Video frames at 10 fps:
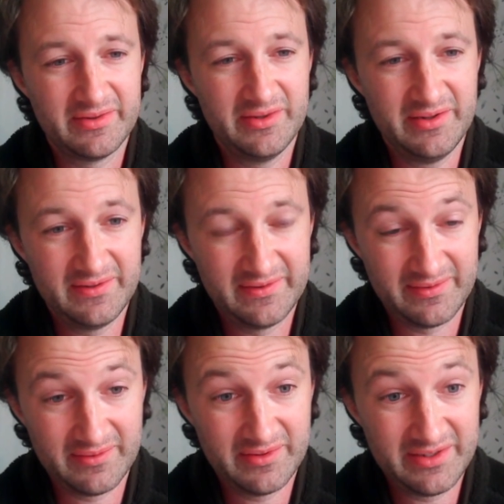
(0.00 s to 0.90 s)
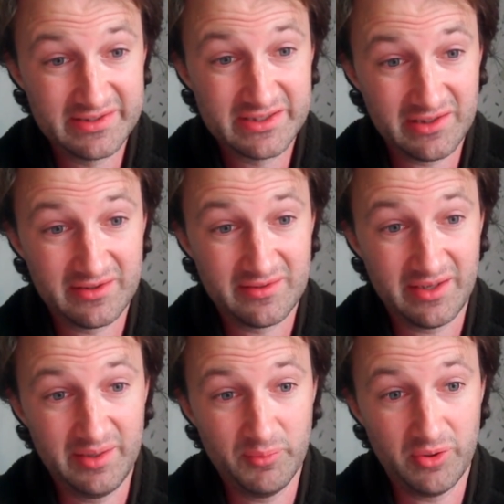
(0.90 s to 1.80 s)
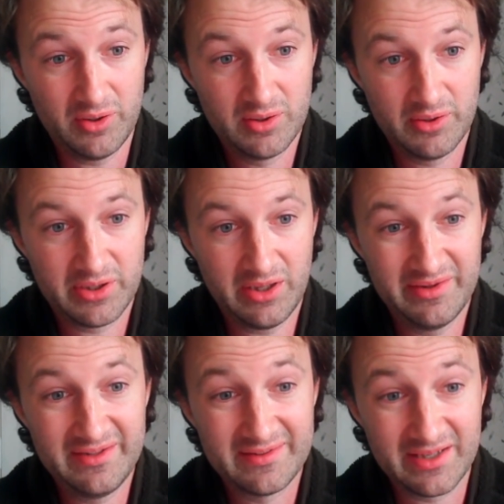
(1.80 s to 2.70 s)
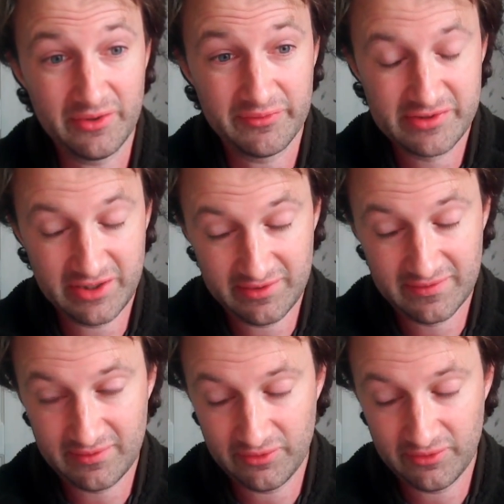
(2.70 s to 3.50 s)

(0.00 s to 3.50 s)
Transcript: this this shit anymore okay this kind of shit